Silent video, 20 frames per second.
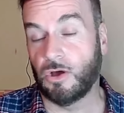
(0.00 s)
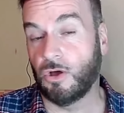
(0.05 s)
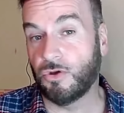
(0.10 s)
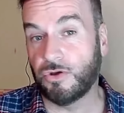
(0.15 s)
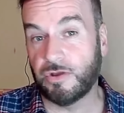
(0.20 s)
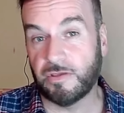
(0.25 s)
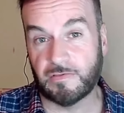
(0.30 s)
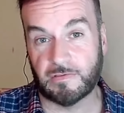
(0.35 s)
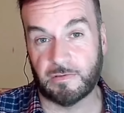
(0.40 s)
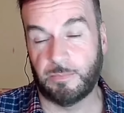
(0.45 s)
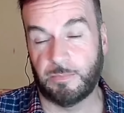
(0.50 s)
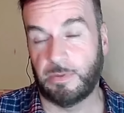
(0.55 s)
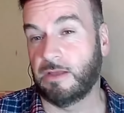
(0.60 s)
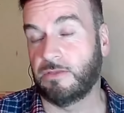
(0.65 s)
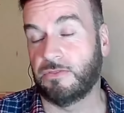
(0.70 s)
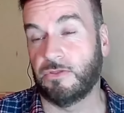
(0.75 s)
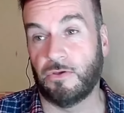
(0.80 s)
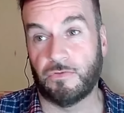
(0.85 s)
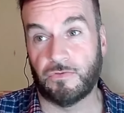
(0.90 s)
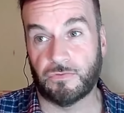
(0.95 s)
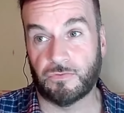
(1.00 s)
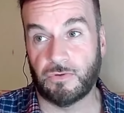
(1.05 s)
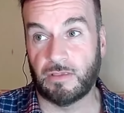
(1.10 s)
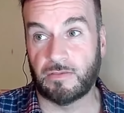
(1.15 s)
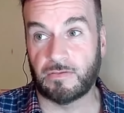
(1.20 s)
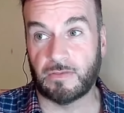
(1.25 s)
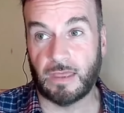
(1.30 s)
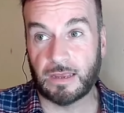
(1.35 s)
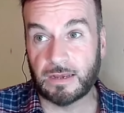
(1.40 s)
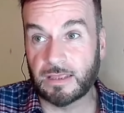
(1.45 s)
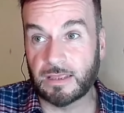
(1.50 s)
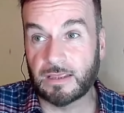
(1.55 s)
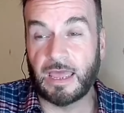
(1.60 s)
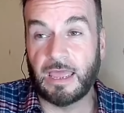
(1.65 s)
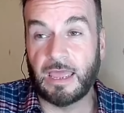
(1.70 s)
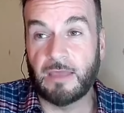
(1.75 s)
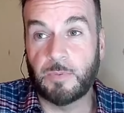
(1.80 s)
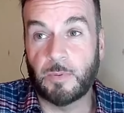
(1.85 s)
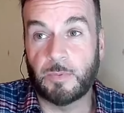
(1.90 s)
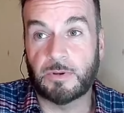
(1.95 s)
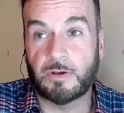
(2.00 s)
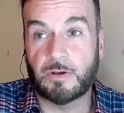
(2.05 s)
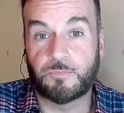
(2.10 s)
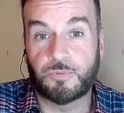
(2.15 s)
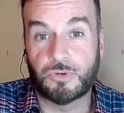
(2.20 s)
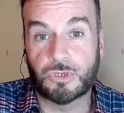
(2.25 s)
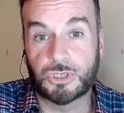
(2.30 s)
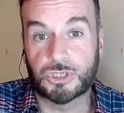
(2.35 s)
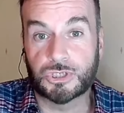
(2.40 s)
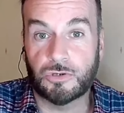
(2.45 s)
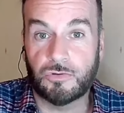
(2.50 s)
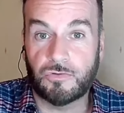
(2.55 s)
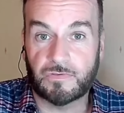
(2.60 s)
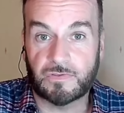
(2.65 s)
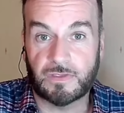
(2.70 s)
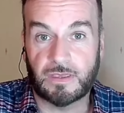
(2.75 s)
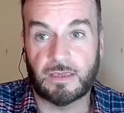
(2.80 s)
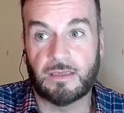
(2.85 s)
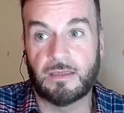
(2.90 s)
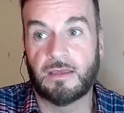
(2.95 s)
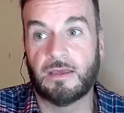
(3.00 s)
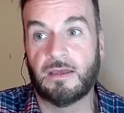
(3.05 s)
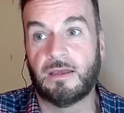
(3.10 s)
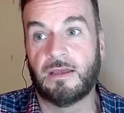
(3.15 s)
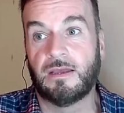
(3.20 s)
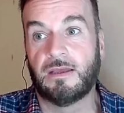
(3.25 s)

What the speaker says: honest about those threats and incapable of producing